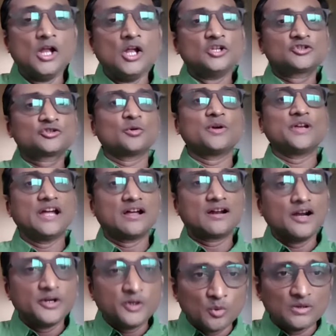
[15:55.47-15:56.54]
So here
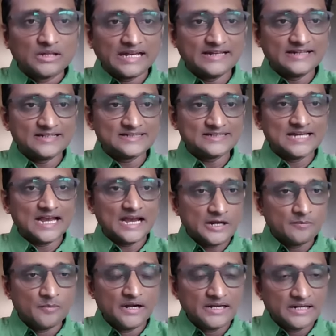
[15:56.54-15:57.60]
are two things
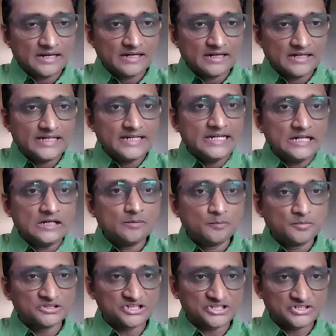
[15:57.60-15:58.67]
admitted legal
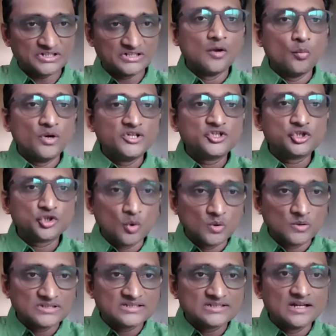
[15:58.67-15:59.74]
position, which
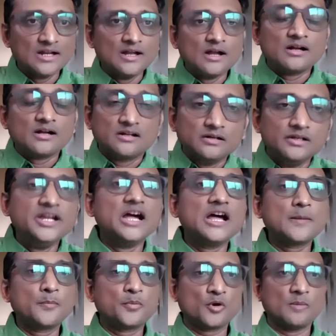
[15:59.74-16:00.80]
shows clear
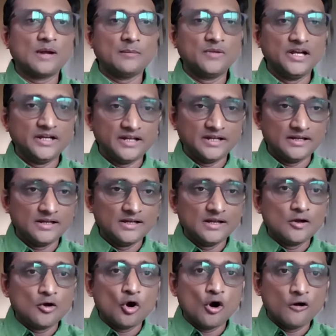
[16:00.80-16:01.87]
probability
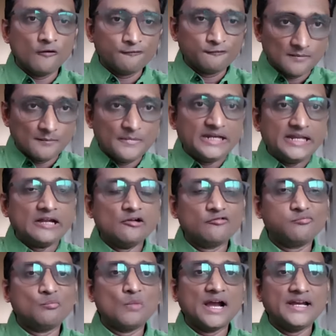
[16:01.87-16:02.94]
of meeting
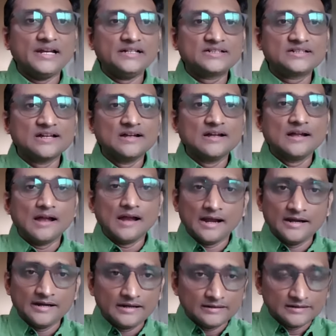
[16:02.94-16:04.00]
of minds
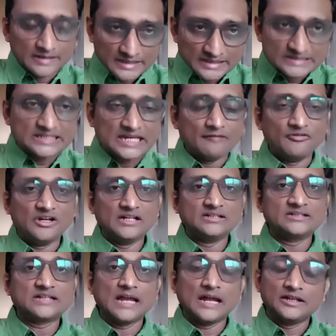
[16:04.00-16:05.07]
and there is
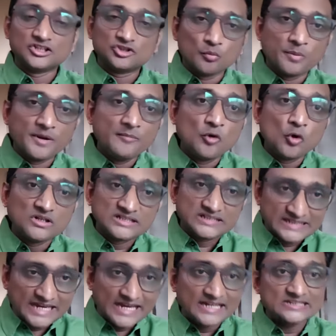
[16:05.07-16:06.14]
evidence and the supreme court
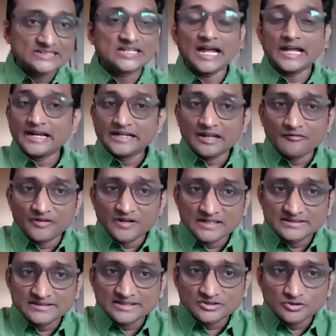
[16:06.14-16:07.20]
says direct
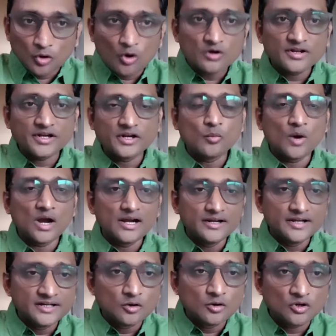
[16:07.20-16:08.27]
evidence is not required
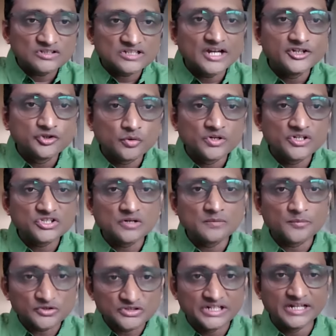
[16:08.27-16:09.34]
in quasi judicial
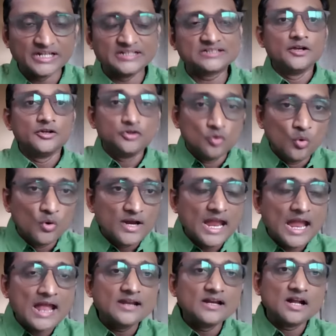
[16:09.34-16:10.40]
proceedings you
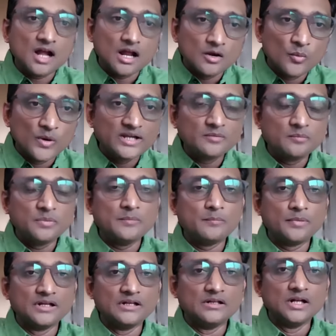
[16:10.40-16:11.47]
can convict
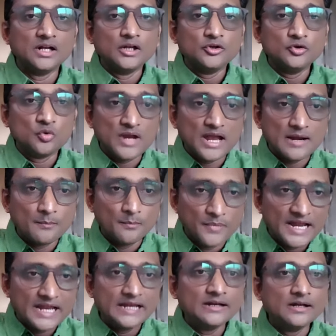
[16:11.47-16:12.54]
people you can
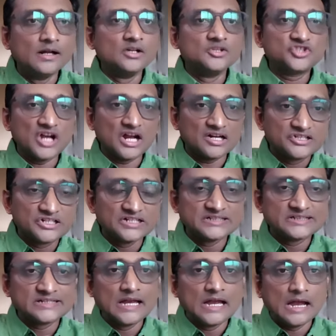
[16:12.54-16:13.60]
bring
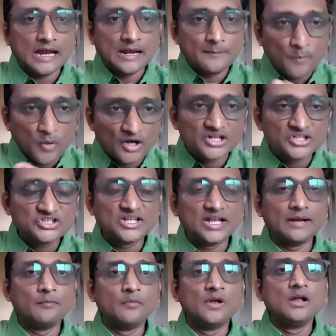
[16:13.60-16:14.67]
charges and punish
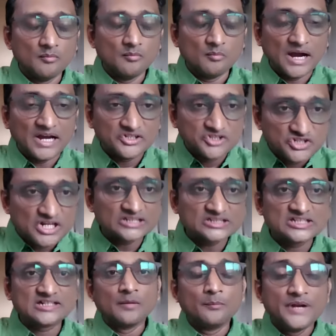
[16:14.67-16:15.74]
them by
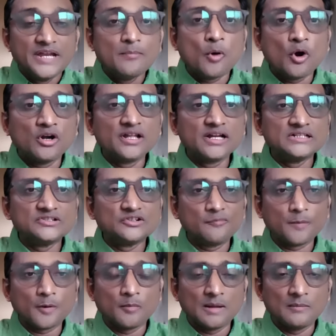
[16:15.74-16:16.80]
just preponderance of
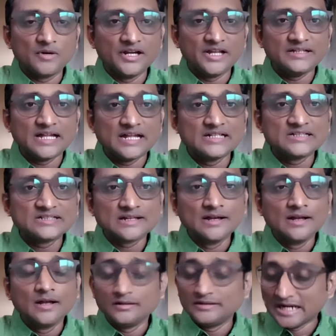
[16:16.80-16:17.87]
probability there is
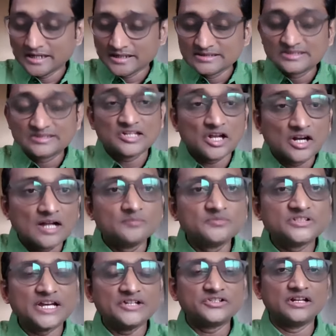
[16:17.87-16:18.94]
that is
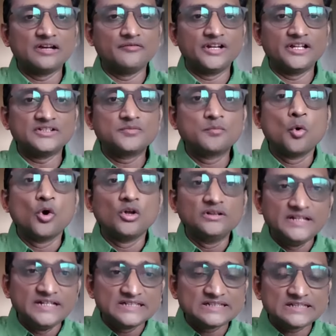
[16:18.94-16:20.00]
circumstantial evidence both
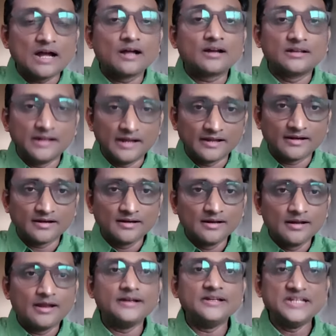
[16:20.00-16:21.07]
these are there
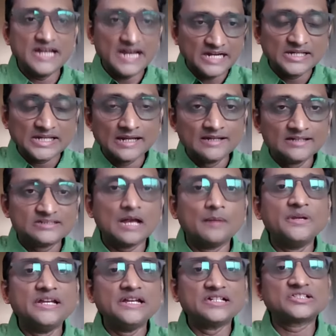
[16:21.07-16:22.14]
and yet
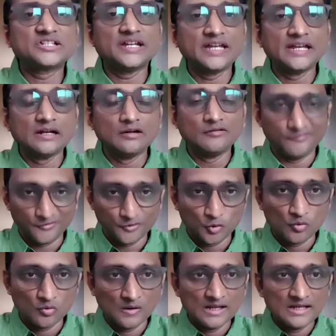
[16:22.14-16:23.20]
sebi is taking a
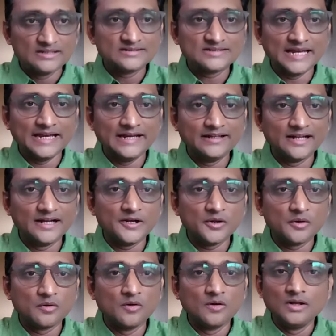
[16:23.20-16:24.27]
view saying that you
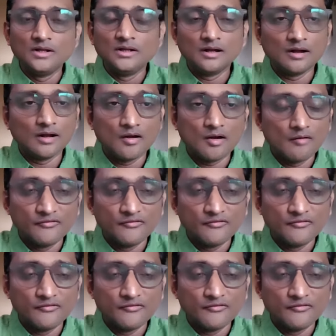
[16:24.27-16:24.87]
know uh,